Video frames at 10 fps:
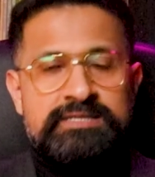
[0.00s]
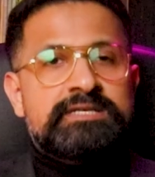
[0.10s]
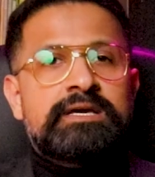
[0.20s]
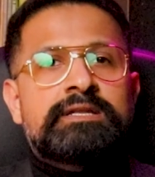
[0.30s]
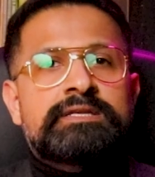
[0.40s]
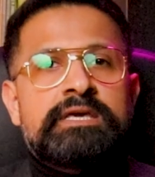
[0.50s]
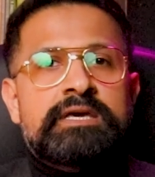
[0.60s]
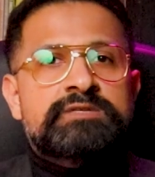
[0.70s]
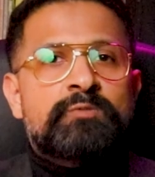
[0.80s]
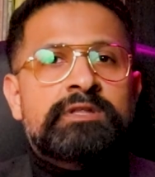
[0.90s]

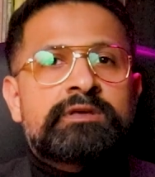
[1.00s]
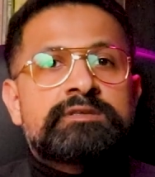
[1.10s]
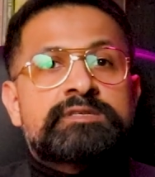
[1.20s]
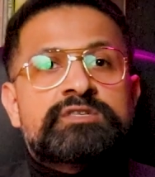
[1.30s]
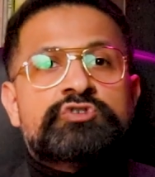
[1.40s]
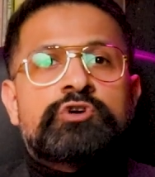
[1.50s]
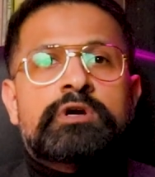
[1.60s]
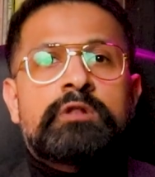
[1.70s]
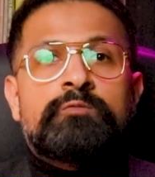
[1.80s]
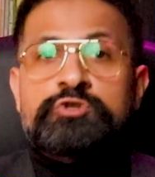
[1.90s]
DLD is when kids
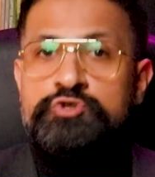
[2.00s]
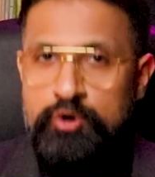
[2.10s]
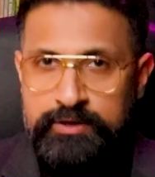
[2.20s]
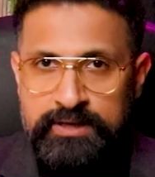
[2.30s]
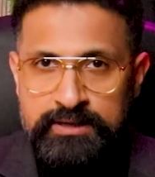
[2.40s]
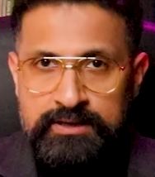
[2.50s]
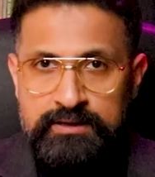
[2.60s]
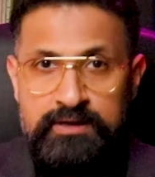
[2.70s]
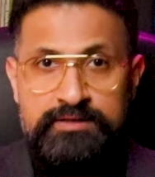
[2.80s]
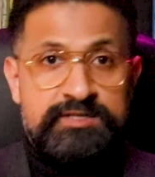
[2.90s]
struggle with talking,
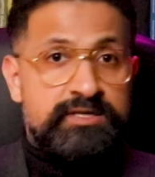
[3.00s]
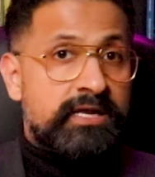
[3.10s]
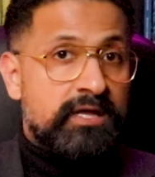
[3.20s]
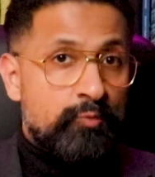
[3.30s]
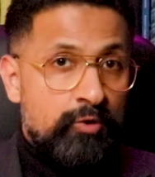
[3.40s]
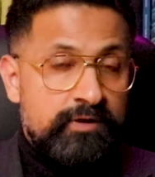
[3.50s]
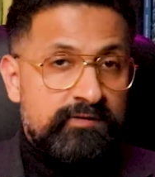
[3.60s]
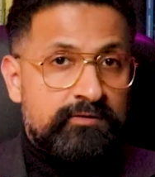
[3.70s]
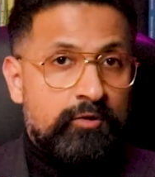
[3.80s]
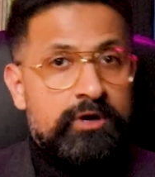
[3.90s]
understanding
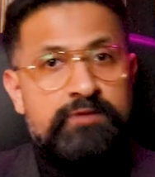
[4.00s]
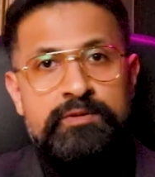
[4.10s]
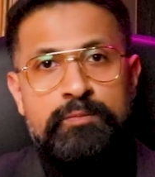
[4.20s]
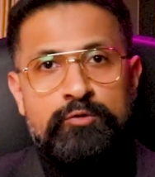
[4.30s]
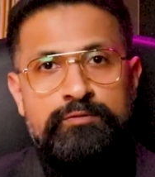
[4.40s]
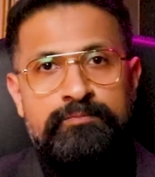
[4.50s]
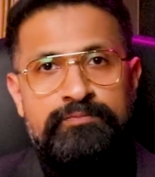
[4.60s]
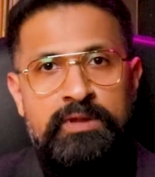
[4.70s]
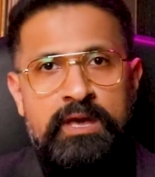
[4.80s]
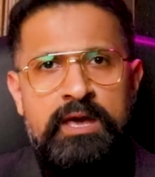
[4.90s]
words, or even both.
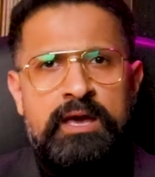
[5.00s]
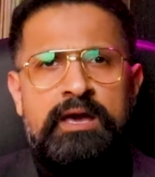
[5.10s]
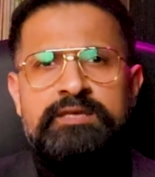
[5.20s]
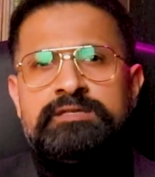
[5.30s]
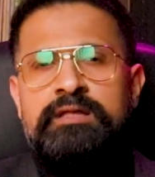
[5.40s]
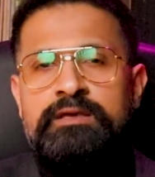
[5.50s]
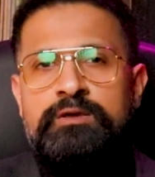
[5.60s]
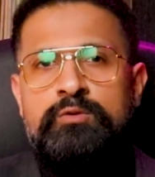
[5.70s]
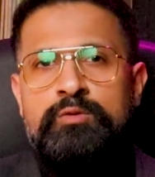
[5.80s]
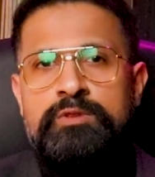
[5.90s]
It's like
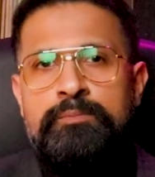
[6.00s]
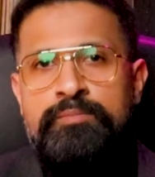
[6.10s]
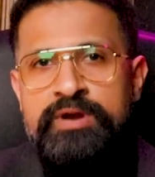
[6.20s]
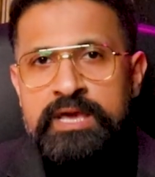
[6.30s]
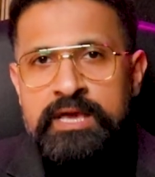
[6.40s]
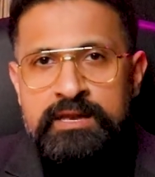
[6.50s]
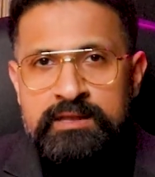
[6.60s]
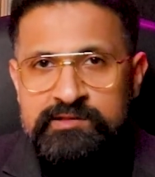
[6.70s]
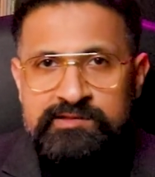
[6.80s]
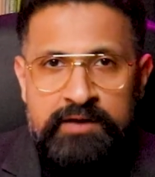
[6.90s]
the brain
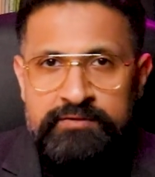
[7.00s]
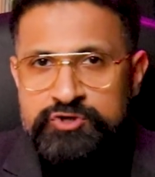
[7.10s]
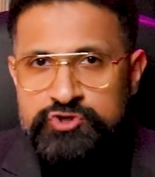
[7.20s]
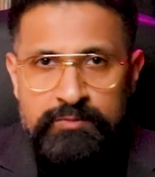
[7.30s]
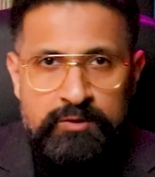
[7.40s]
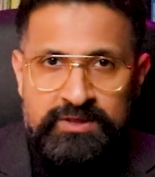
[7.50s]
is having trouble